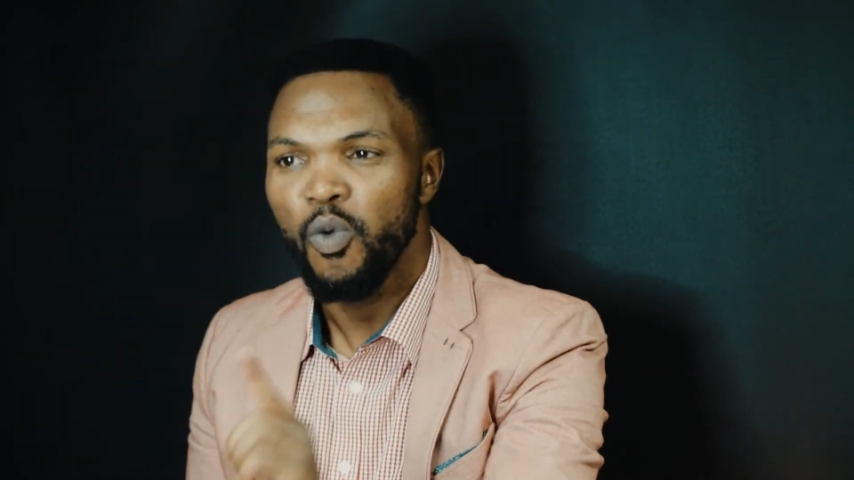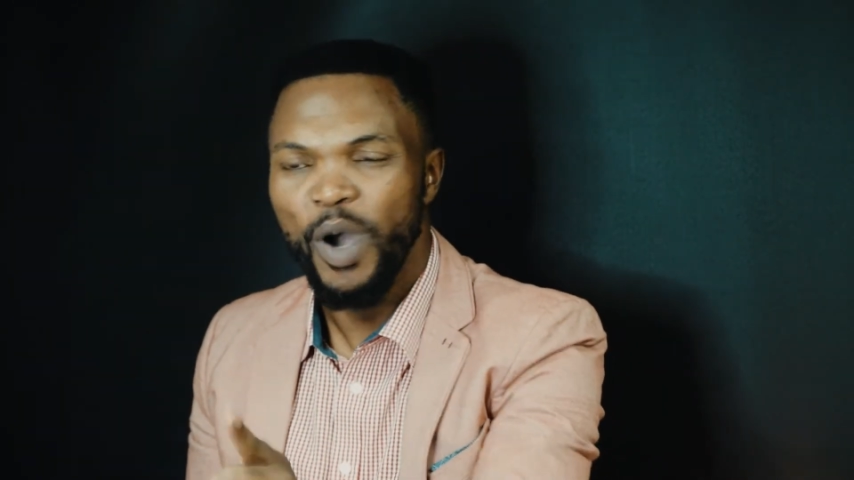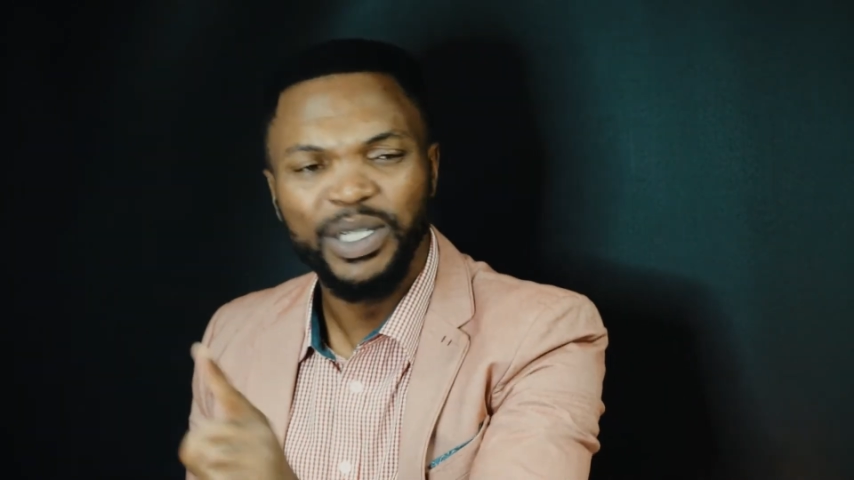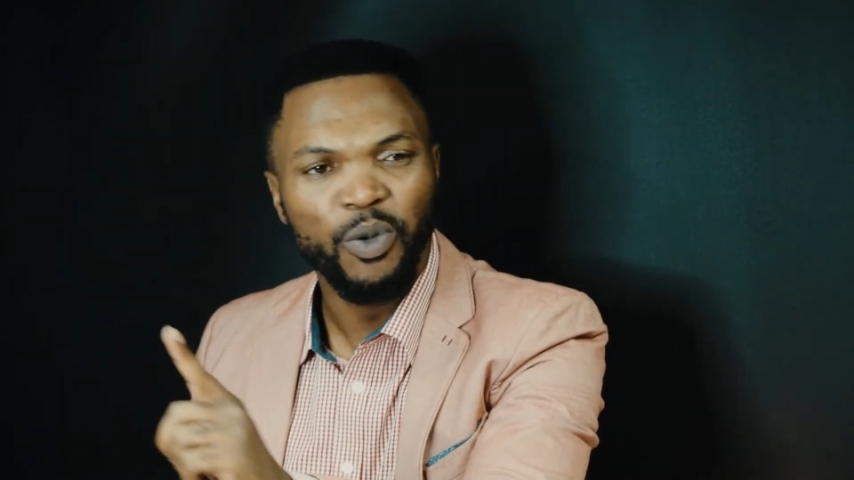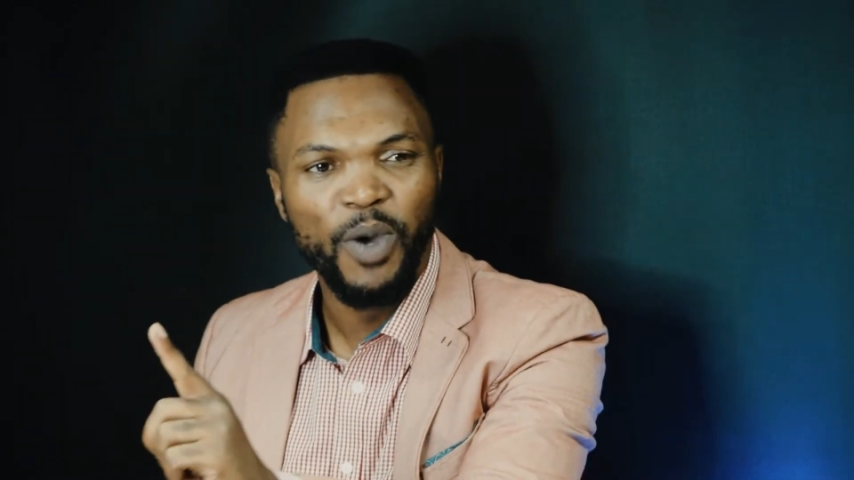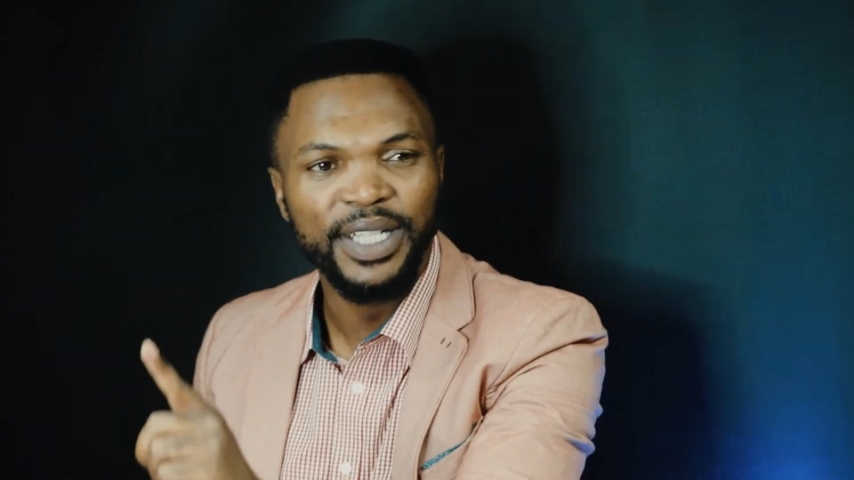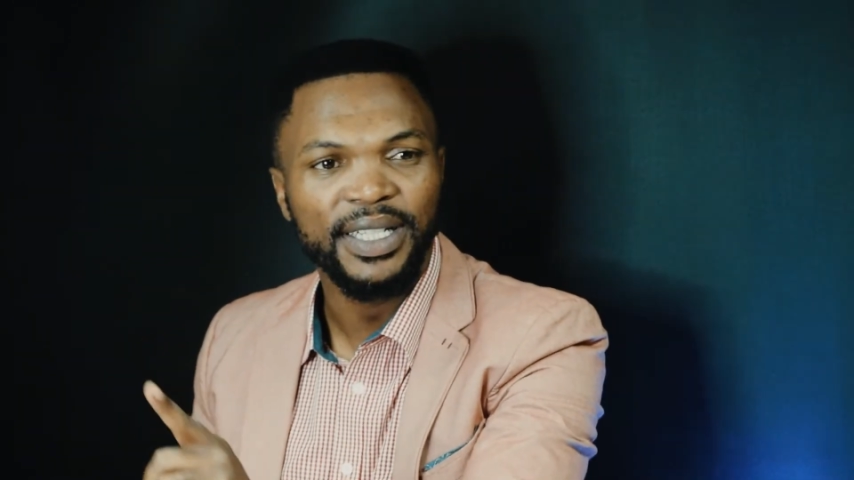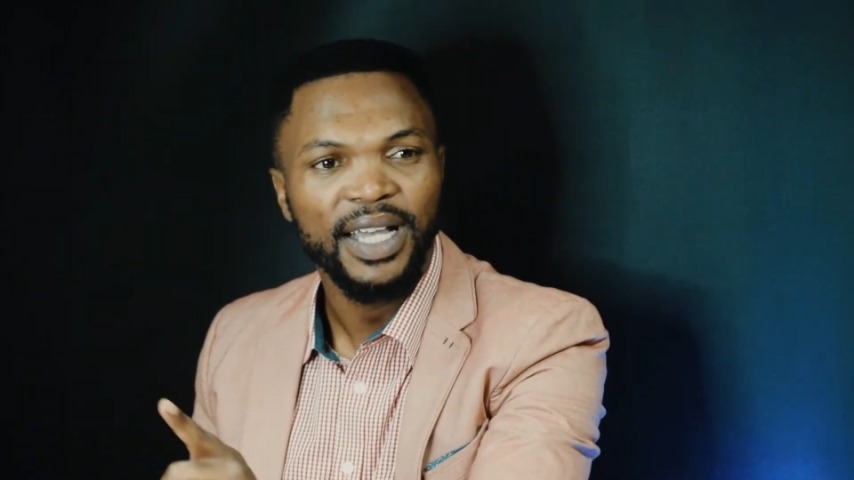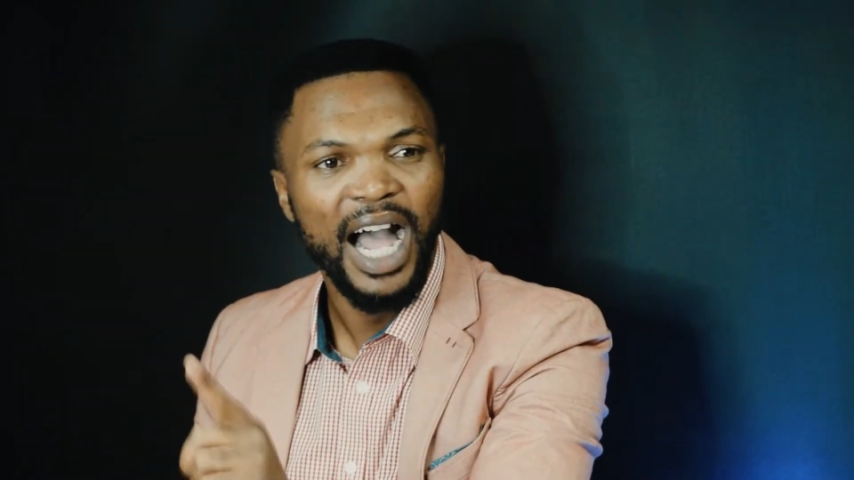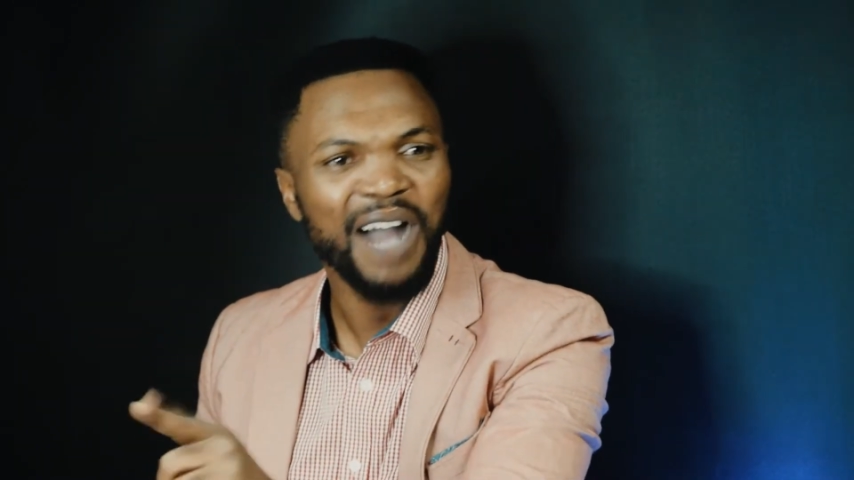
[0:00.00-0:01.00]
what
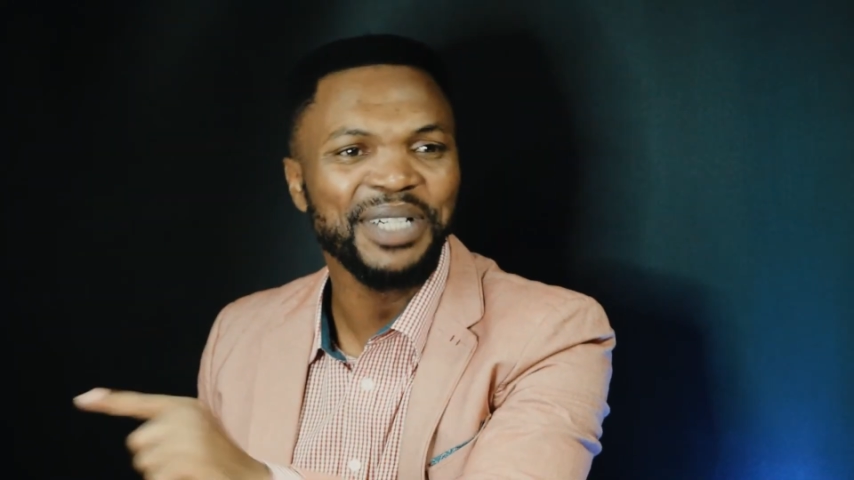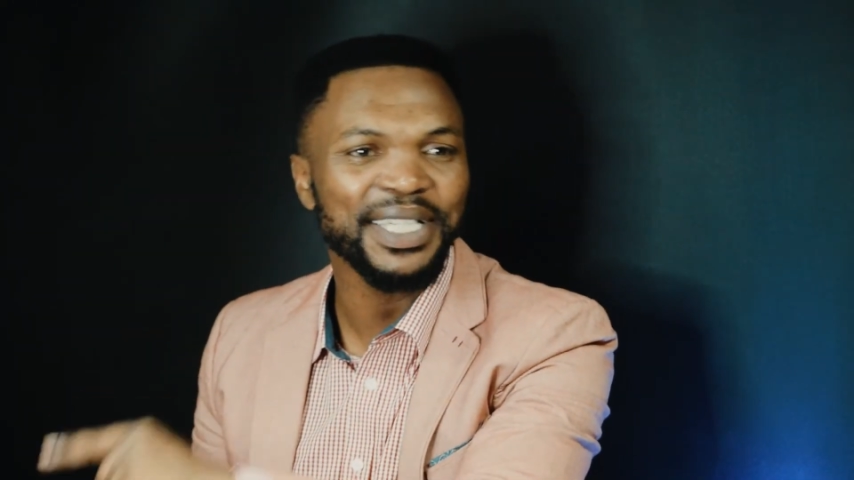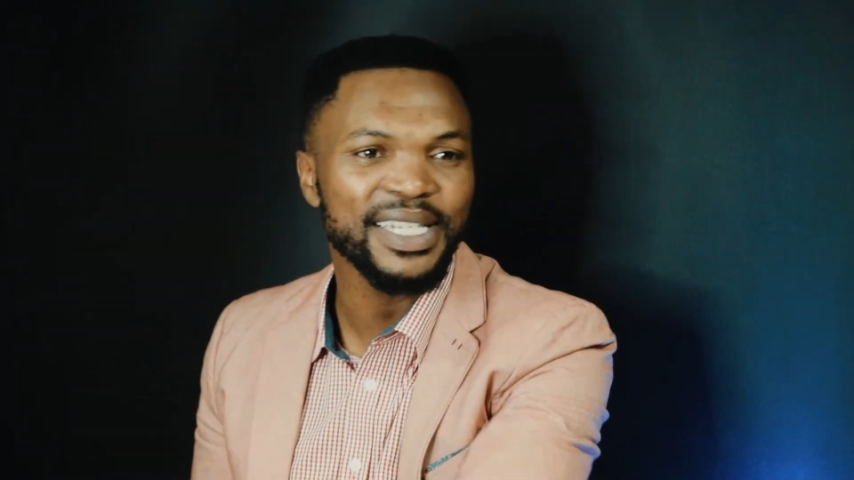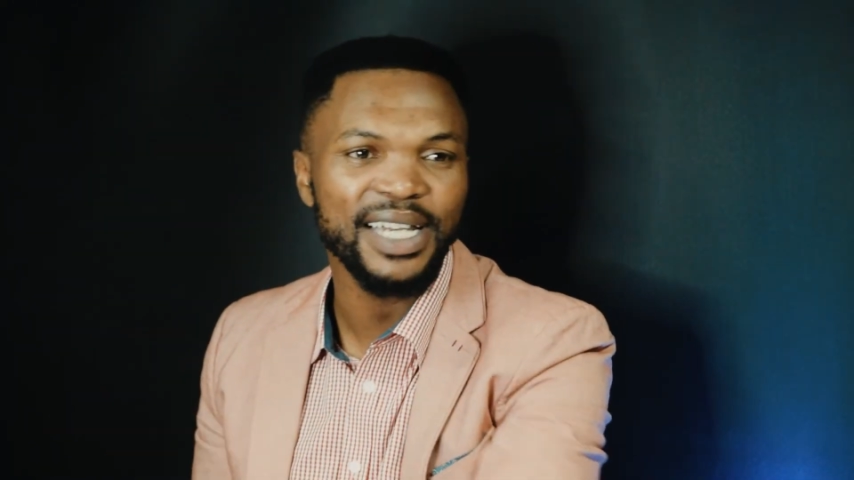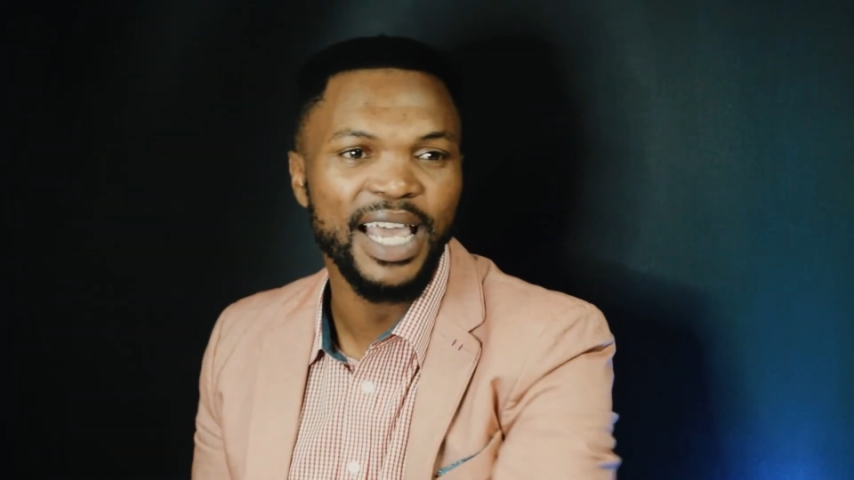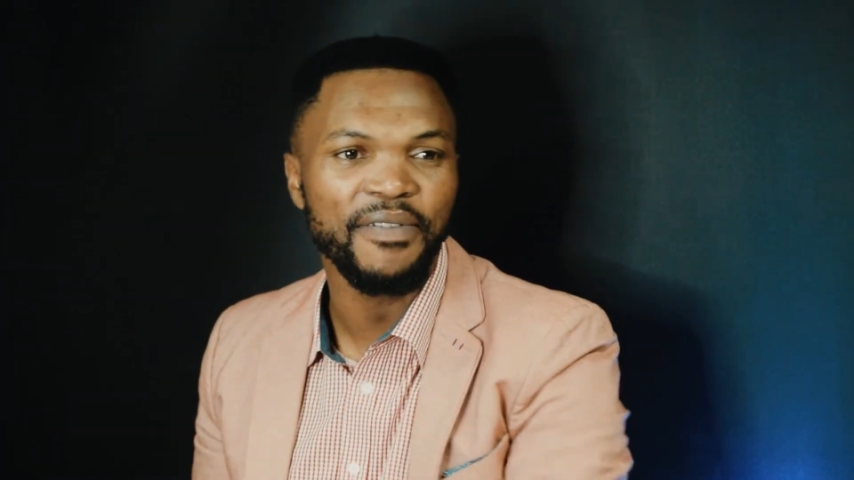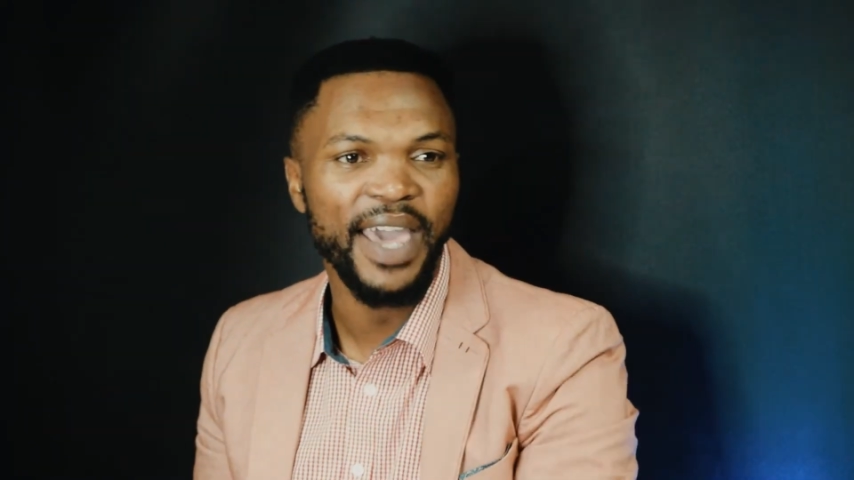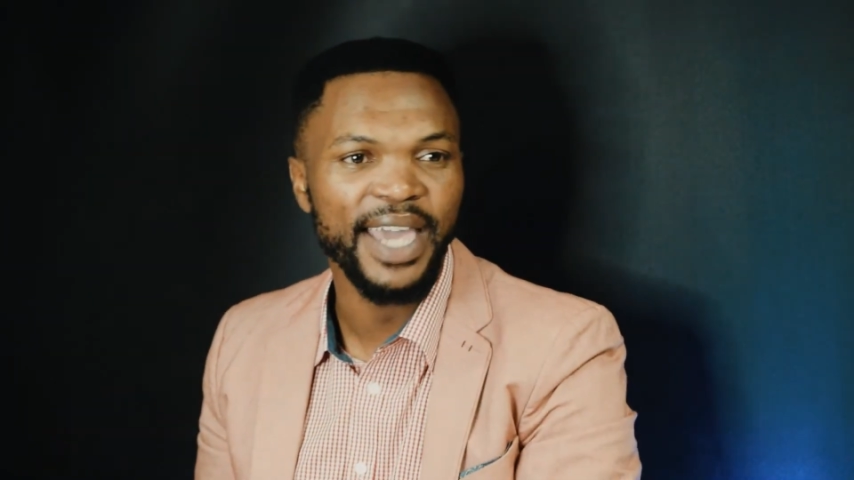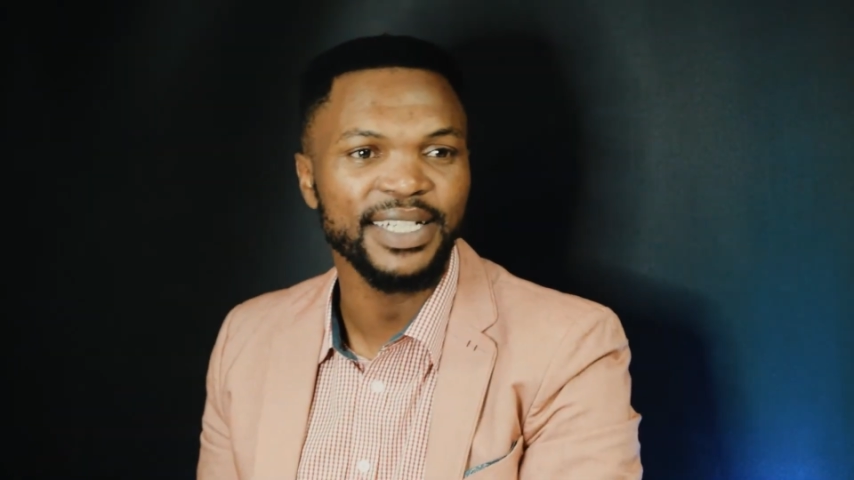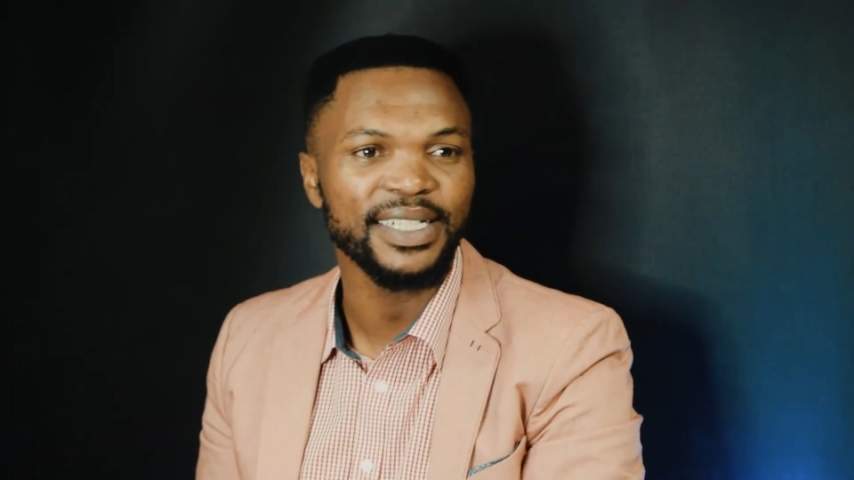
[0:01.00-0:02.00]
was, how did his life
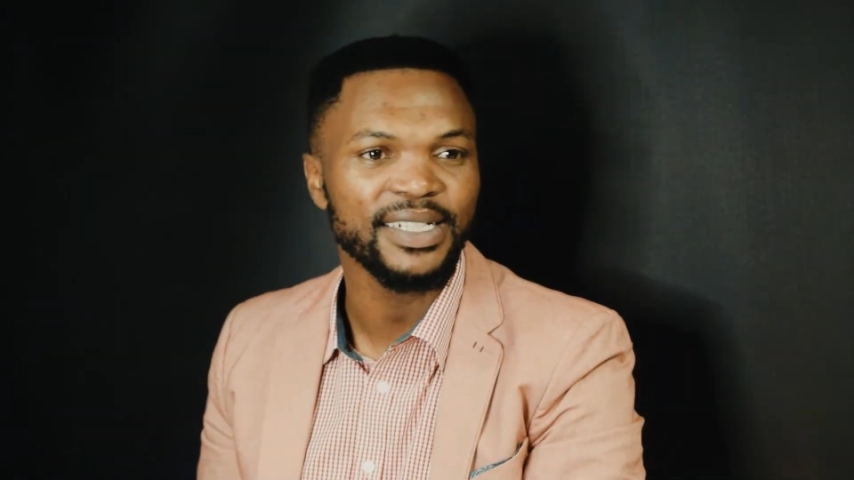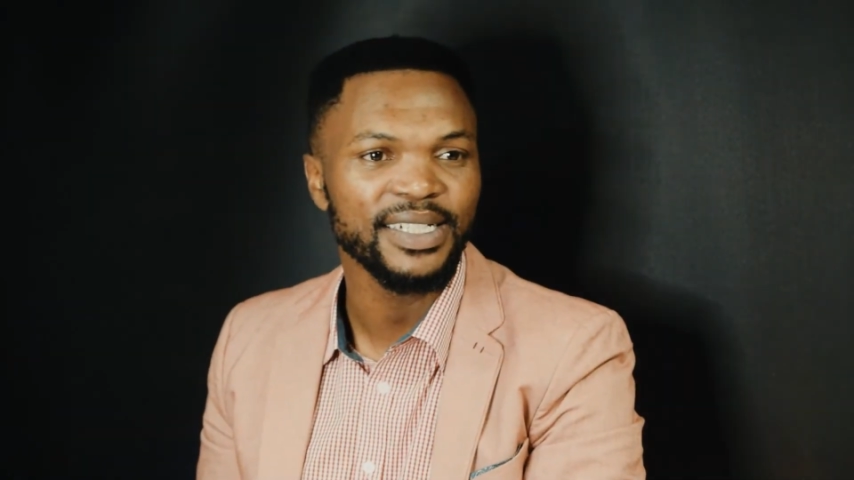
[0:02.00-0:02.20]
end?